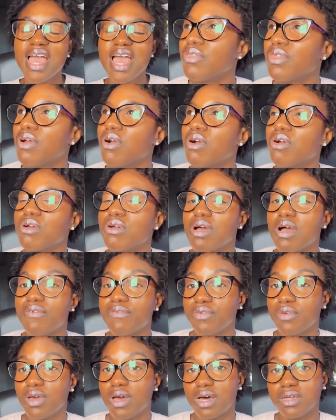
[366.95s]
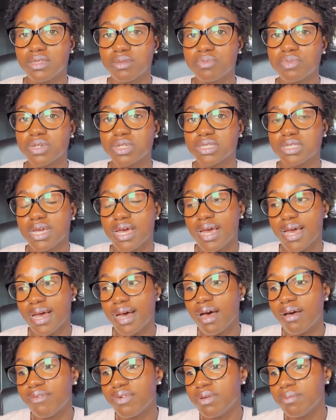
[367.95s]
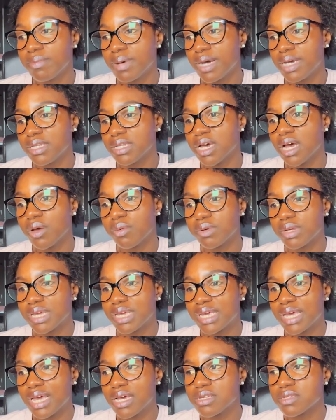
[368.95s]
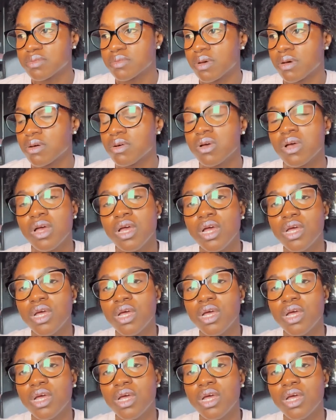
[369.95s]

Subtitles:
There are a few other books that I have in mind that I want to get as well.